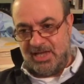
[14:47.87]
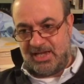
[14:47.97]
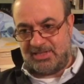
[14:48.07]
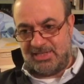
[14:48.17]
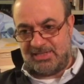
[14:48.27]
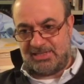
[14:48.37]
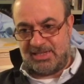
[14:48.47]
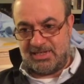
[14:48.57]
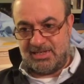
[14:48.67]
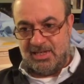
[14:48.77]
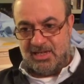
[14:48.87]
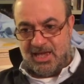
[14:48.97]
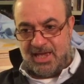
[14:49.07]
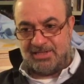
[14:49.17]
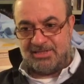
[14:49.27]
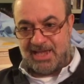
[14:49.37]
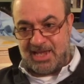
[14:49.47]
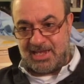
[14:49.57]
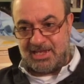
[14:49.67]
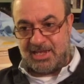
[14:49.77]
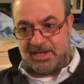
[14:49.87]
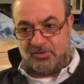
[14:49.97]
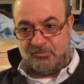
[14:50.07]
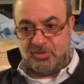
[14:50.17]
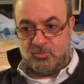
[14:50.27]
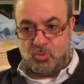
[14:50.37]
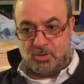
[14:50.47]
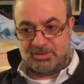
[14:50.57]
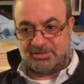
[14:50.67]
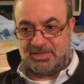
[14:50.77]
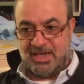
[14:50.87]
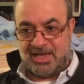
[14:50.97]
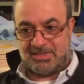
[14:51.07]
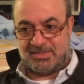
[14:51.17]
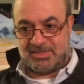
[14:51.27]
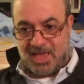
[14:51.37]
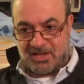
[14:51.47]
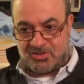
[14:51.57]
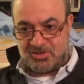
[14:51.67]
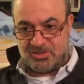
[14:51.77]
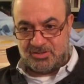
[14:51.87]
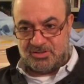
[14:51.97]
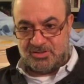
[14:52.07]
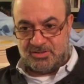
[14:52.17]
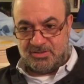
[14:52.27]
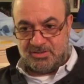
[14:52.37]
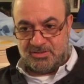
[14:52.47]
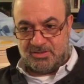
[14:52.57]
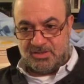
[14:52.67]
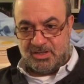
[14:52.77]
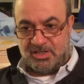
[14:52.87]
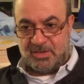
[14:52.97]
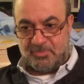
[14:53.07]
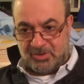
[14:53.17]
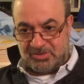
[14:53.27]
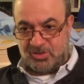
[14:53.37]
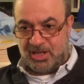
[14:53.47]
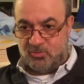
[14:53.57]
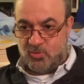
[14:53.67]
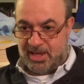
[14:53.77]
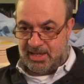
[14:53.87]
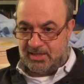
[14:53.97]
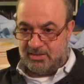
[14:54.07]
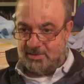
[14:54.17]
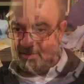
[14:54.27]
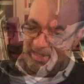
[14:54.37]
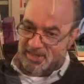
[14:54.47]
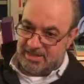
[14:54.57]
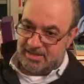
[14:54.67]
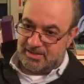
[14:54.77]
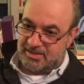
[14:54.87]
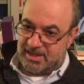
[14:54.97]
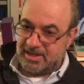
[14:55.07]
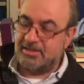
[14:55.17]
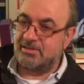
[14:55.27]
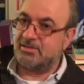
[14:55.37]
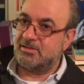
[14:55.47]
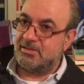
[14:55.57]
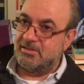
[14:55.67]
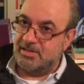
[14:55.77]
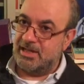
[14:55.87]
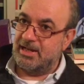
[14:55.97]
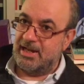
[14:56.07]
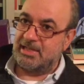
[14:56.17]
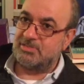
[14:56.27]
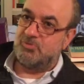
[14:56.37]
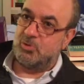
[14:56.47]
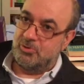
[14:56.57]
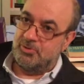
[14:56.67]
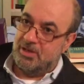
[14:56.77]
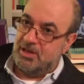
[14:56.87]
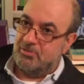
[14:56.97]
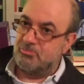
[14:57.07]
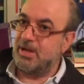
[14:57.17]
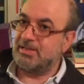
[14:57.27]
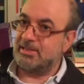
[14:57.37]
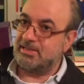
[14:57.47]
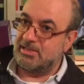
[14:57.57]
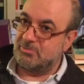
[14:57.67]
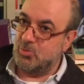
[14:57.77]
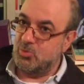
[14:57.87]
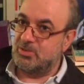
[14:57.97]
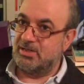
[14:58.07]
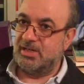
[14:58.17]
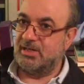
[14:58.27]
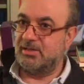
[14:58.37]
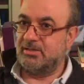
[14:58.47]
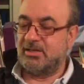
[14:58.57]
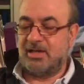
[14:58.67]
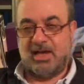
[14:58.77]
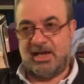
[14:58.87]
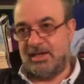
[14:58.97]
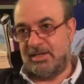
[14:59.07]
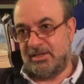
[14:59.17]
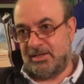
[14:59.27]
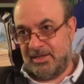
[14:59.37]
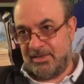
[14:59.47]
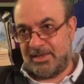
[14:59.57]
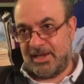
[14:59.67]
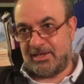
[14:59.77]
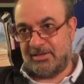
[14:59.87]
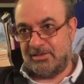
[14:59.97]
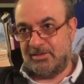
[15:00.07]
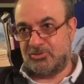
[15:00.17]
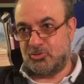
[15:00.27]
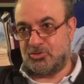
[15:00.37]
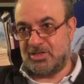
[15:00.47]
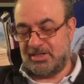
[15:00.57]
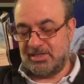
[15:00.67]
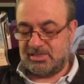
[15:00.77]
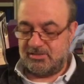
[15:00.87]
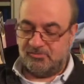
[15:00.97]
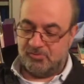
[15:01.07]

existing and taking care of the world as such in a personal way. I thank Jan Eras for writing this book. I thank Sotiris